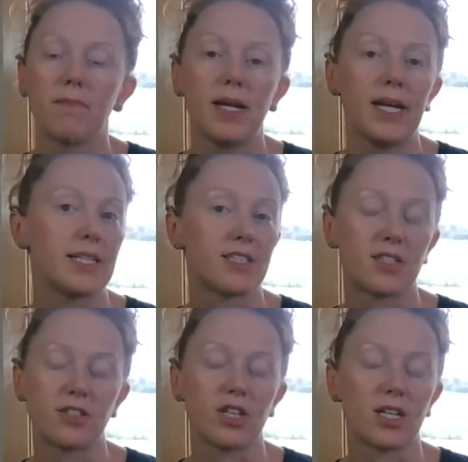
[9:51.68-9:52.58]

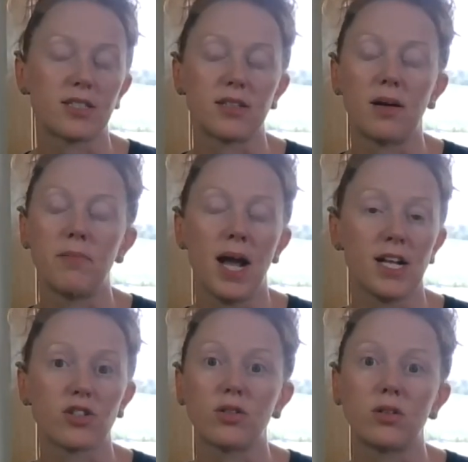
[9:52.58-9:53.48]
it's just a
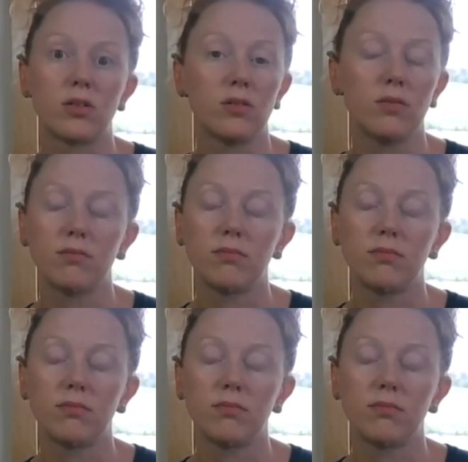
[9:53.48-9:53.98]
magical